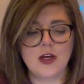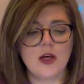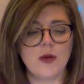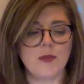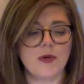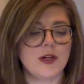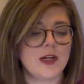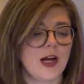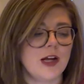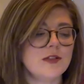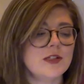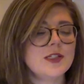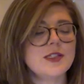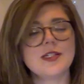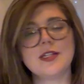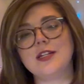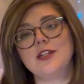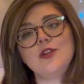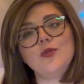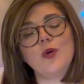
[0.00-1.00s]
But now let's
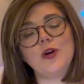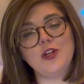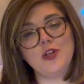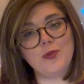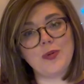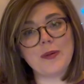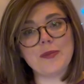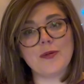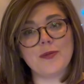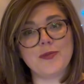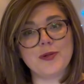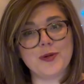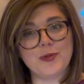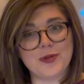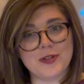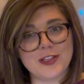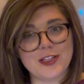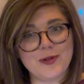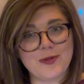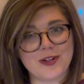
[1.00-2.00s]
get into what you probably
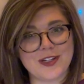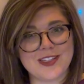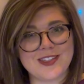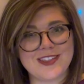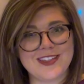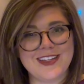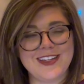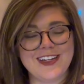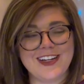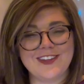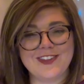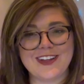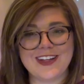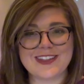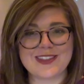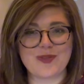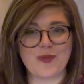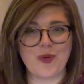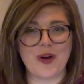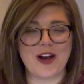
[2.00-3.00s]
really wanna see, and
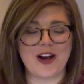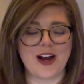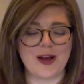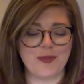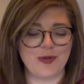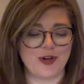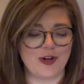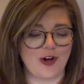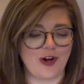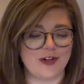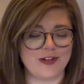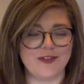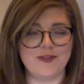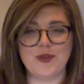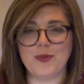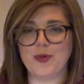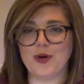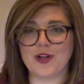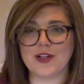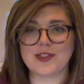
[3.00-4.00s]
that's where I put all of the
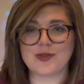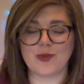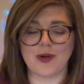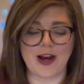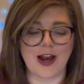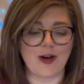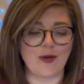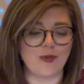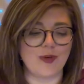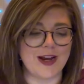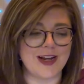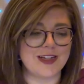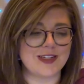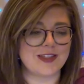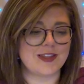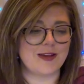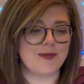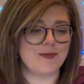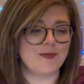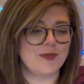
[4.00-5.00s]
books when I ranked
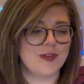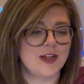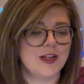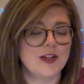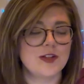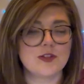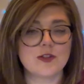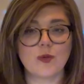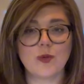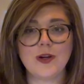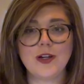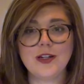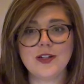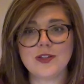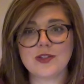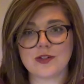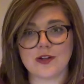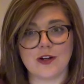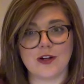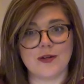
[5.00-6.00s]
them. So we're gonna
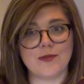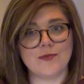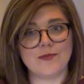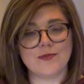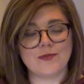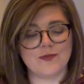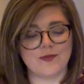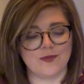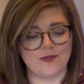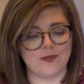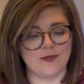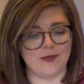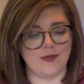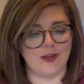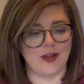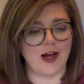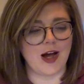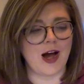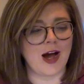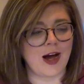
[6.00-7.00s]
start
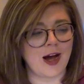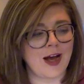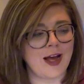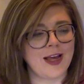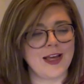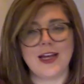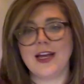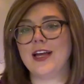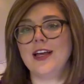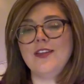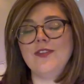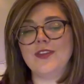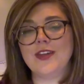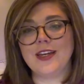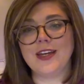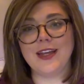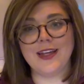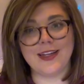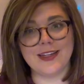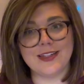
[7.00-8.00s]
high and
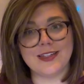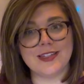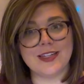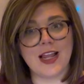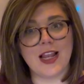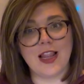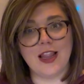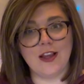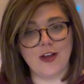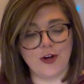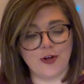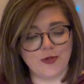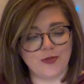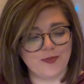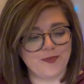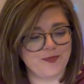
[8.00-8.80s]
then end low.